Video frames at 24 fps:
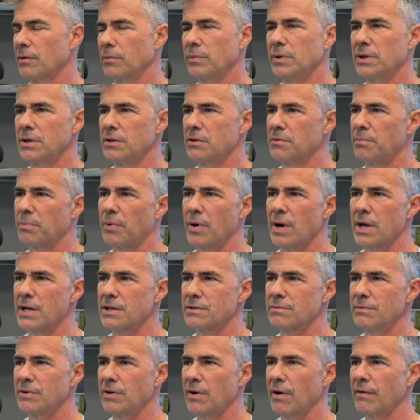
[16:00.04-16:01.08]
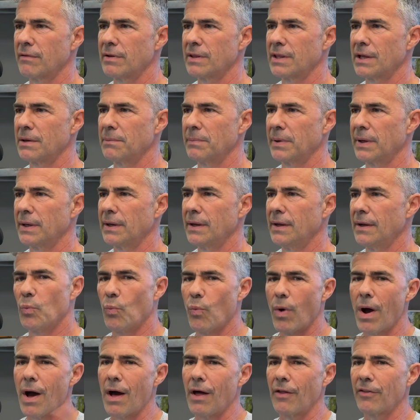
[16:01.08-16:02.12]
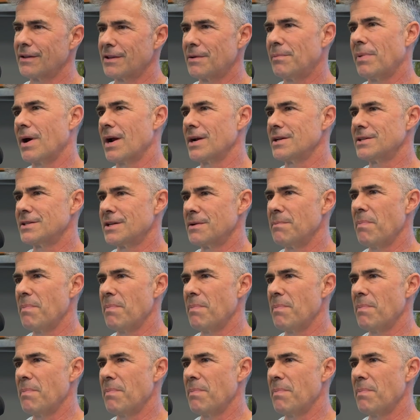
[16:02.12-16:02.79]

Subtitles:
We do the brakes, we do everything, but while the body's in